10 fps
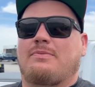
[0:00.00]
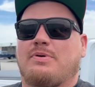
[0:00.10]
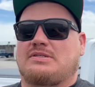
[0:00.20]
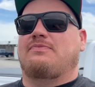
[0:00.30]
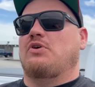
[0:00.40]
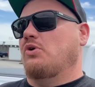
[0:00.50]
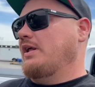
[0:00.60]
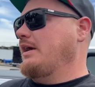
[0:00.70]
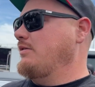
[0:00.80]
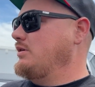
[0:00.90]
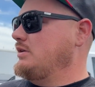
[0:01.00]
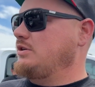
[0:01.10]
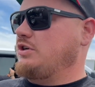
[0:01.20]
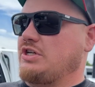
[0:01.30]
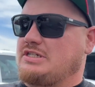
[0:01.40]
put some fuel in it.
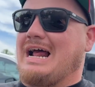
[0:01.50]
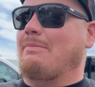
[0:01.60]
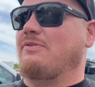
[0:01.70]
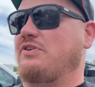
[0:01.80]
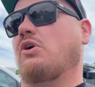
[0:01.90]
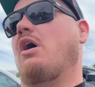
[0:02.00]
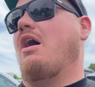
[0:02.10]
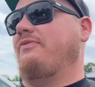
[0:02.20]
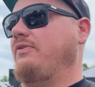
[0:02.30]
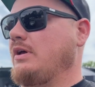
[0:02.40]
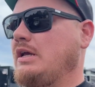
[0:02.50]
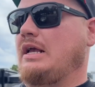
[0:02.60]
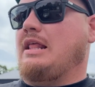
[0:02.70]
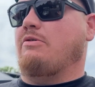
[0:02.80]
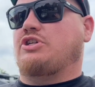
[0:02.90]
So just top the fuel off,
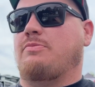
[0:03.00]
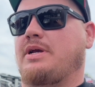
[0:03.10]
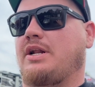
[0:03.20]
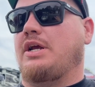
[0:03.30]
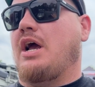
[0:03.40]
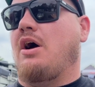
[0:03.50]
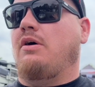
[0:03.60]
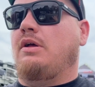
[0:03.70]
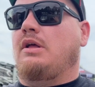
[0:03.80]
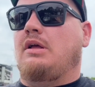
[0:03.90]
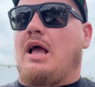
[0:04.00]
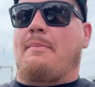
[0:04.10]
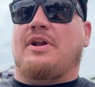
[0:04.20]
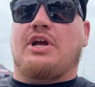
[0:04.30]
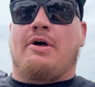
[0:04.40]
and we should be good to go. I'm
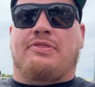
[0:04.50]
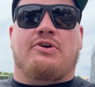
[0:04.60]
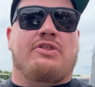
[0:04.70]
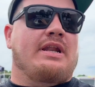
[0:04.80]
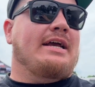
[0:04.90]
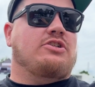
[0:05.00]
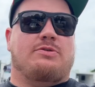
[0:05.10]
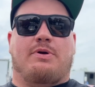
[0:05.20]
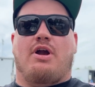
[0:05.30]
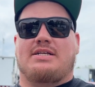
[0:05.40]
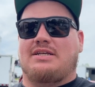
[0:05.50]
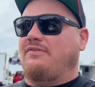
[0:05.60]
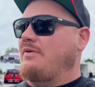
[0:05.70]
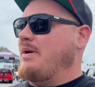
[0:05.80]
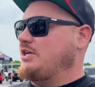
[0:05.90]
going to go through the Nitrous Progressive
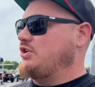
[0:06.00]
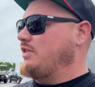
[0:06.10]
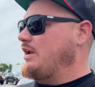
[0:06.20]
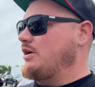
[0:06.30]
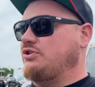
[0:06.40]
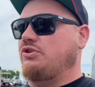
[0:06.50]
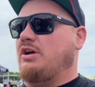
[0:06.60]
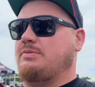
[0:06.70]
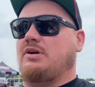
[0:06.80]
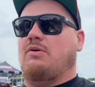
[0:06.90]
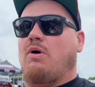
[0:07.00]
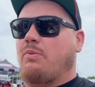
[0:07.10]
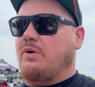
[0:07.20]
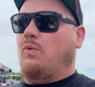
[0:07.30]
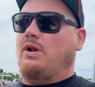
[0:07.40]
and make sure that our tune-ups are what
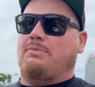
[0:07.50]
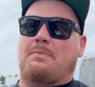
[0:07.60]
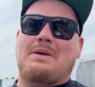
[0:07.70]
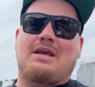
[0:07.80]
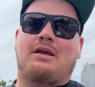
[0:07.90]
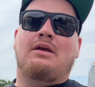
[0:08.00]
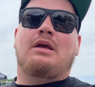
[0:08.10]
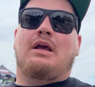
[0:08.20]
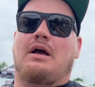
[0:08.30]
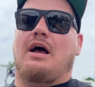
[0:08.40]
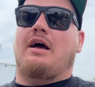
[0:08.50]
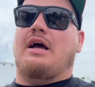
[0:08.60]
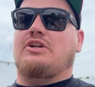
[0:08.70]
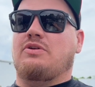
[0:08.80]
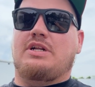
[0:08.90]
we want them to be. I
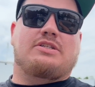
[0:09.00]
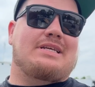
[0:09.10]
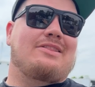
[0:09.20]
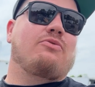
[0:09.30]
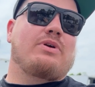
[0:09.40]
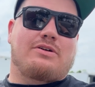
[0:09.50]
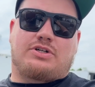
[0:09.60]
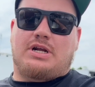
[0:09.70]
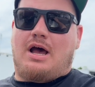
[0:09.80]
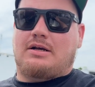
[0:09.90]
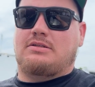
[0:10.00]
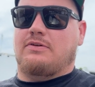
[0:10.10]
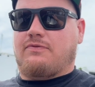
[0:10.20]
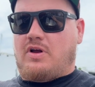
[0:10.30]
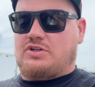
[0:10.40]
do need to set the rear shocks. The
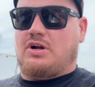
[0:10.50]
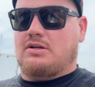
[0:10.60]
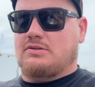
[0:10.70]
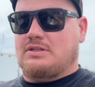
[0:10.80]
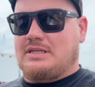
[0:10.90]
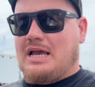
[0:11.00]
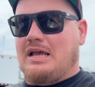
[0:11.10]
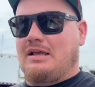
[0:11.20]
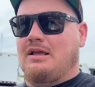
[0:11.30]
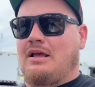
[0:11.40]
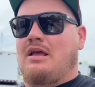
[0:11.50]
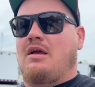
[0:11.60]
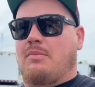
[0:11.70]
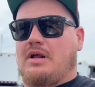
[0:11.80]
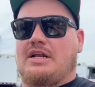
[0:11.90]
front shocks are set,
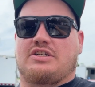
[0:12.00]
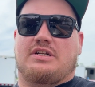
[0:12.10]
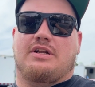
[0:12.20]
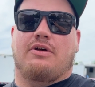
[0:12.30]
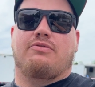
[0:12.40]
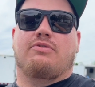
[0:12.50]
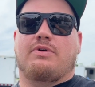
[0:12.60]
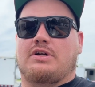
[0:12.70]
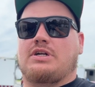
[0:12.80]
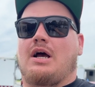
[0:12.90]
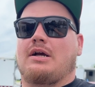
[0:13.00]
but I just need to go through the rear shock,